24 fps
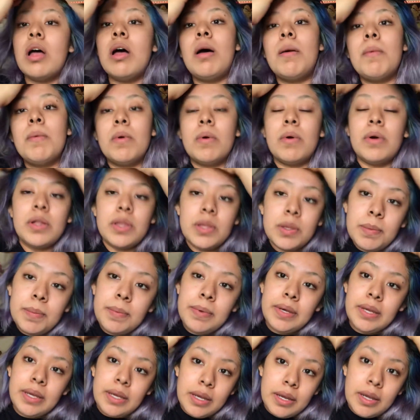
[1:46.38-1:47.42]
I'm going to
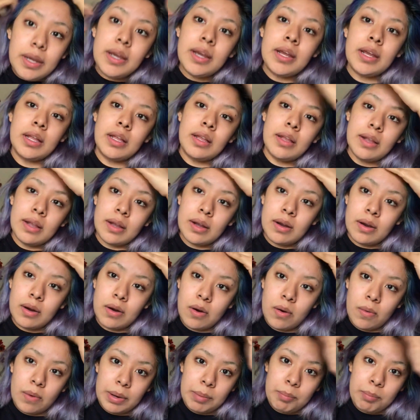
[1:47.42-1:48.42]
be going